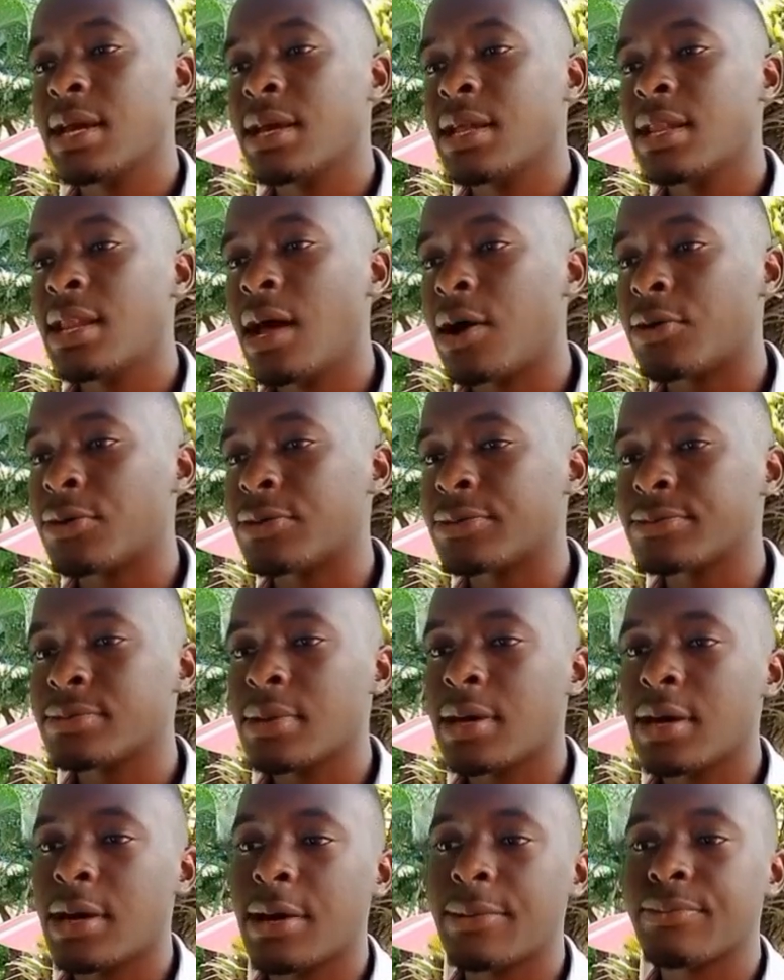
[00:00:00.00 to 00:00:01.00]
Now,
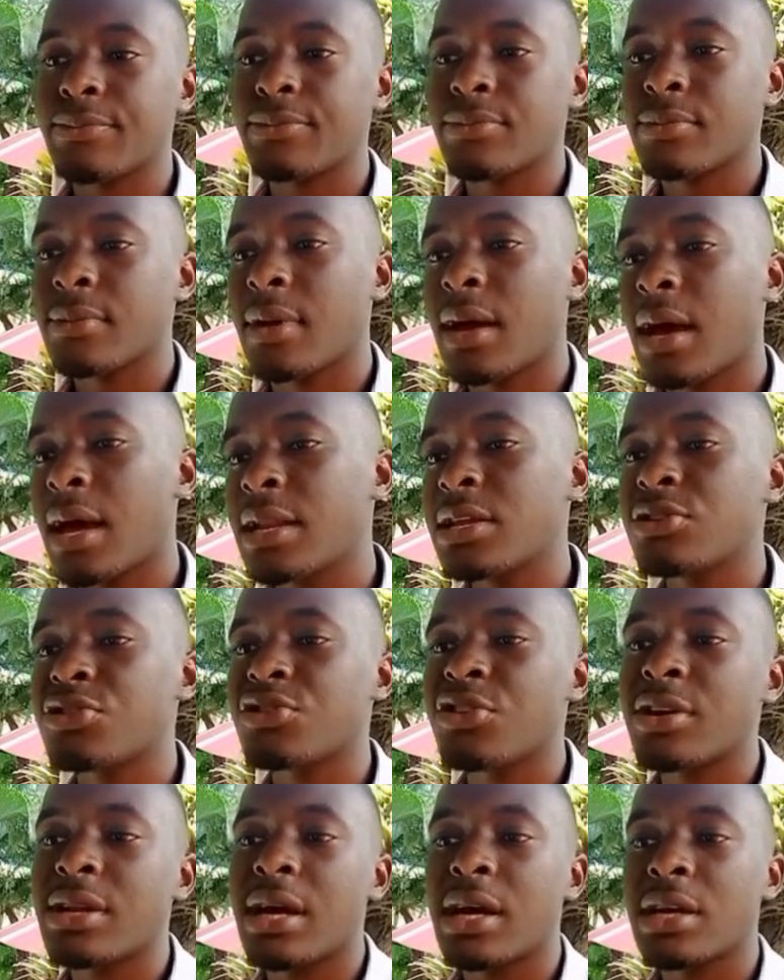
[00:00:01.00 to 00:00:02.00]
an
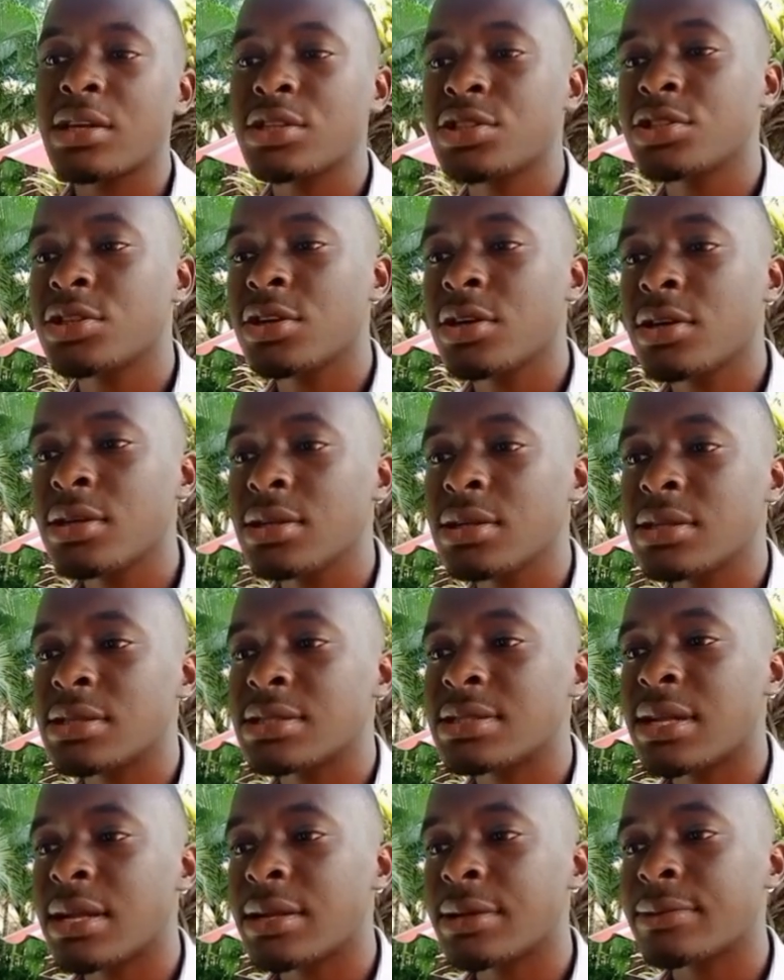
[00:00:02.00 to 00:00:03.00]
introduction
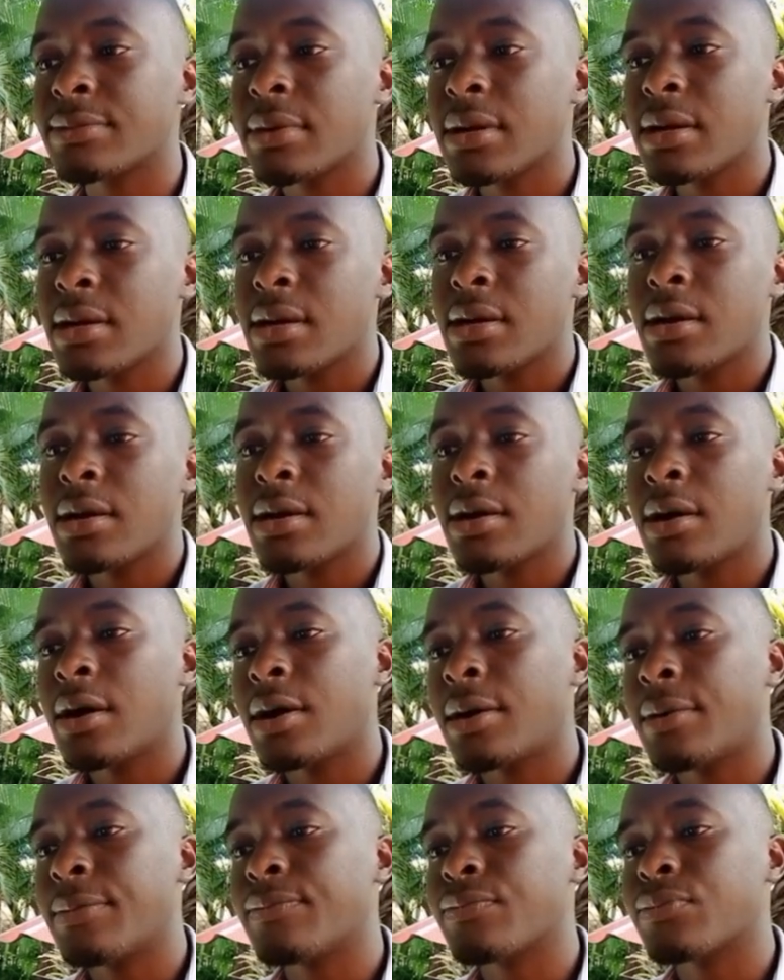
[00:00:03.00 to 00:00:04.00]
is that
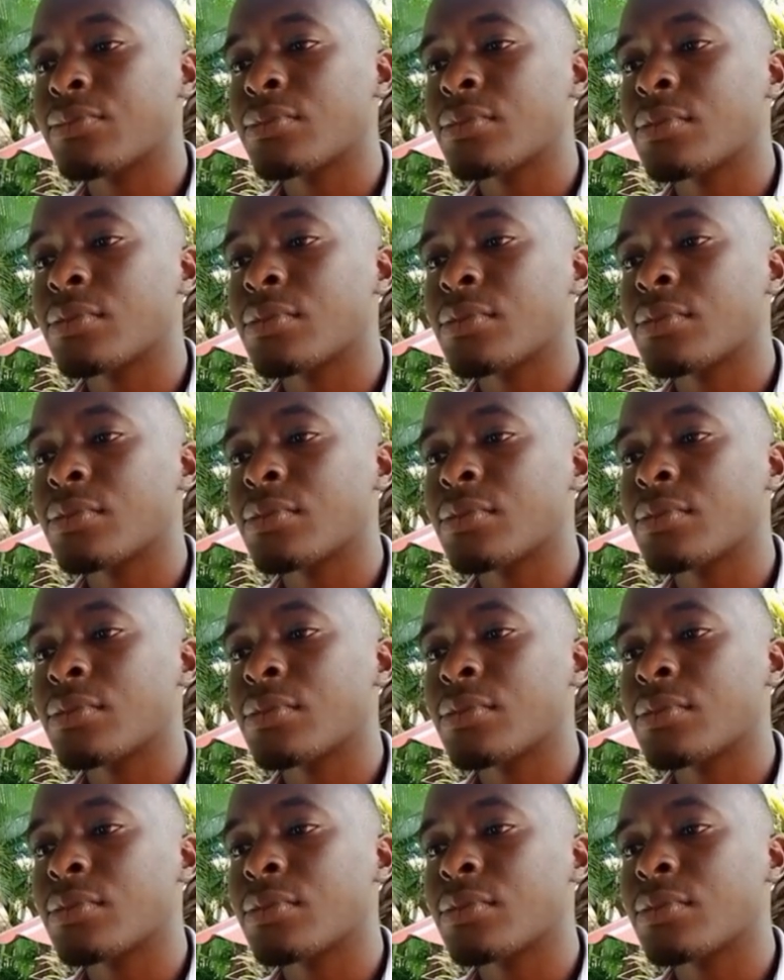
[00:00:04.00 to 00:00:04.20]
um,